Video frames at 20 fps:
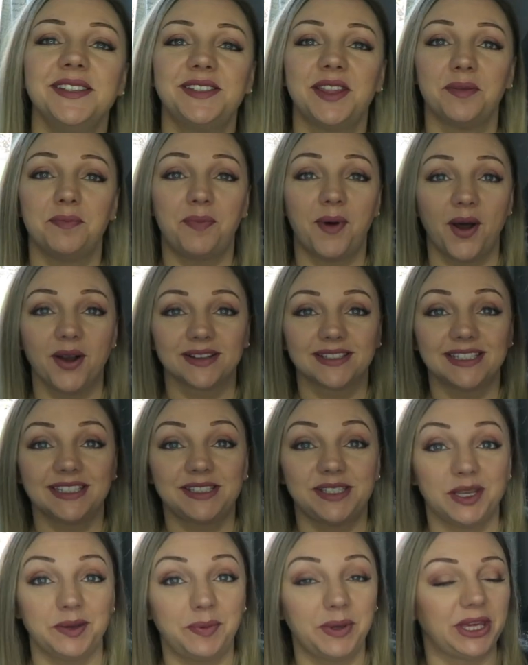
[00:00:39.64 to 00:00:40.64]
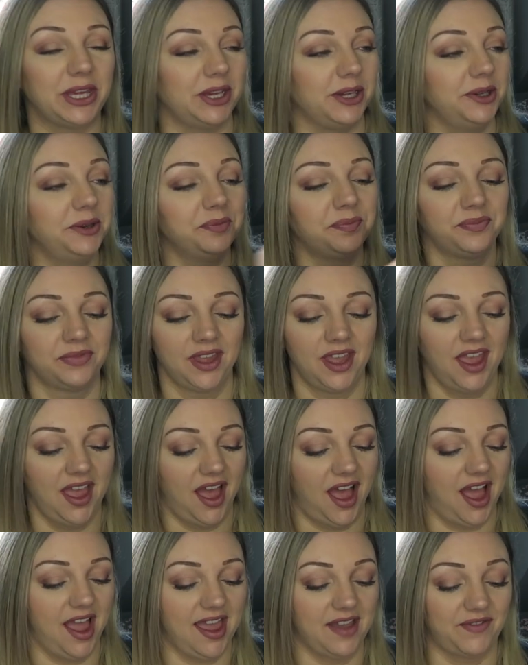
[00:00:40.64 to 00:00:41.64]
So the box is super cute.
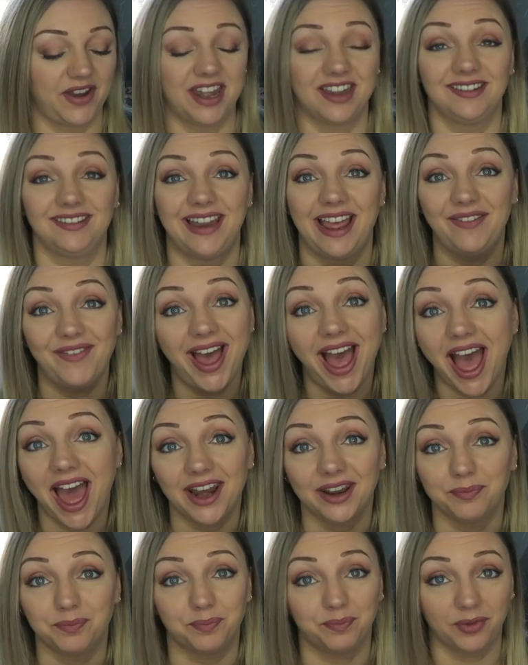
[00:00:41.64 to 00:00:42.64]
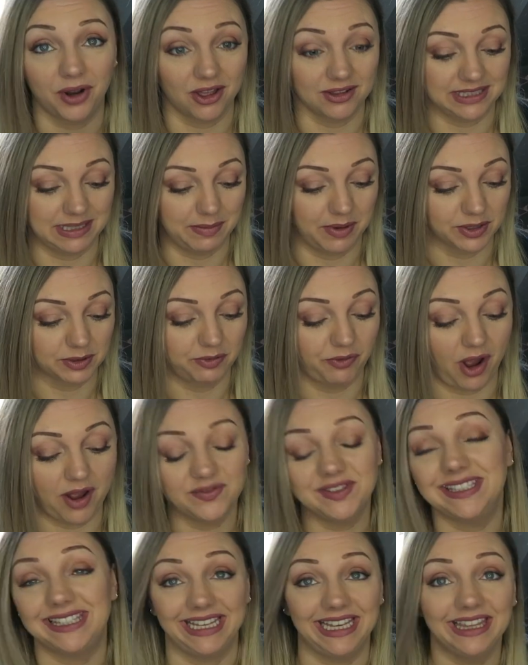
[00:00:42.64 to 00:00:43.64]
I have never had a glossy box before.
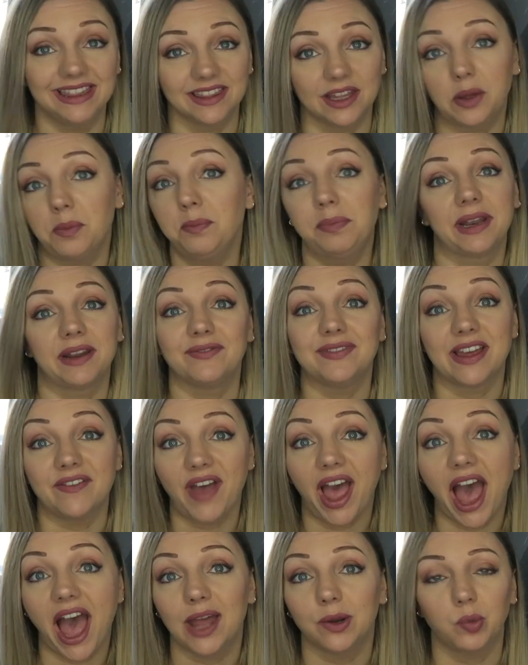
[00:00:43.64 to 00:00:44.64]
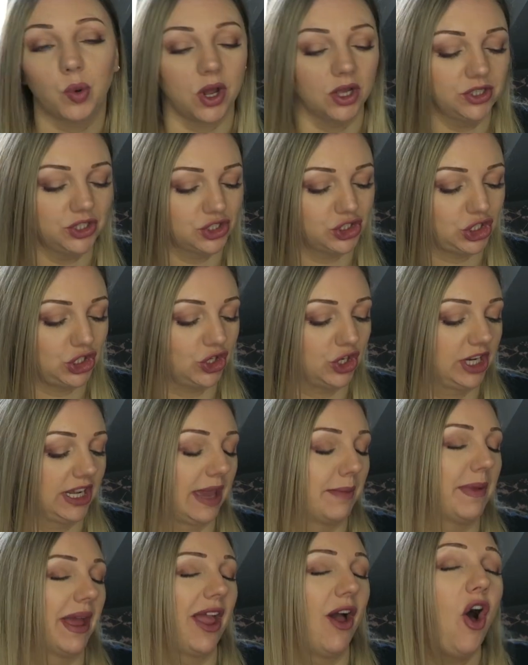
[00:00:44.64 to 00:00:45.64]
I've seen them, but I've never had one. So you're gonna
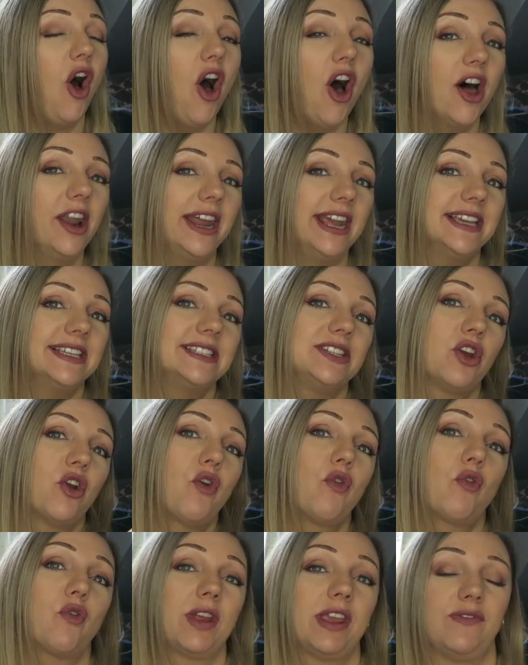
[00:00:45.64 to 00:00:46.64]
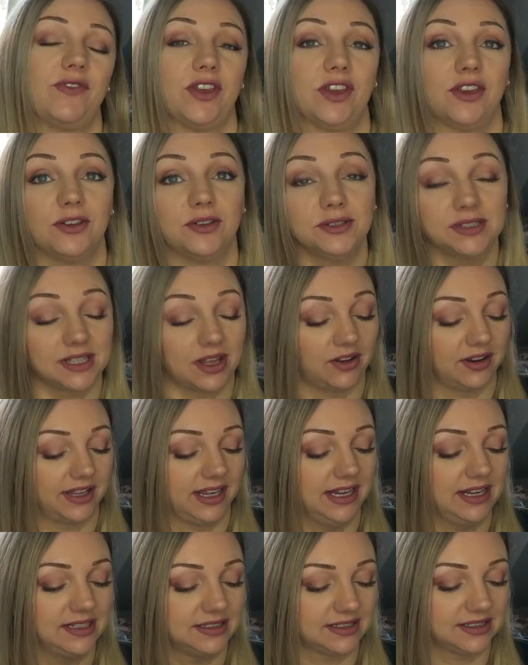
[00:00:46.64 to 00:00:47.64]
get my honest reviews on
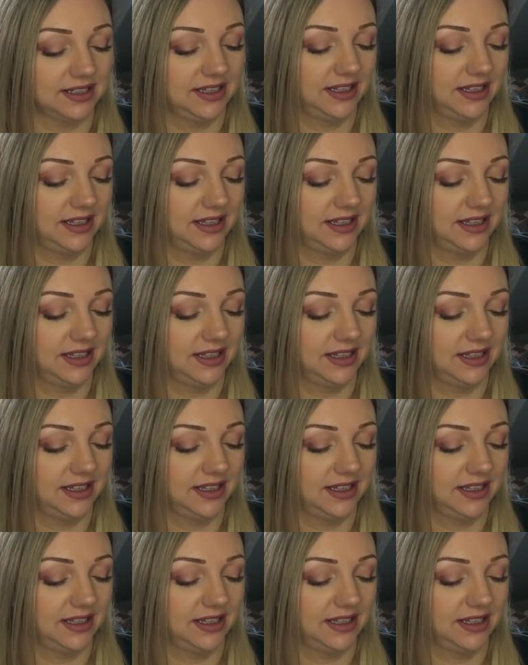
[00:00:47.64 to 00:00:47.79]
it.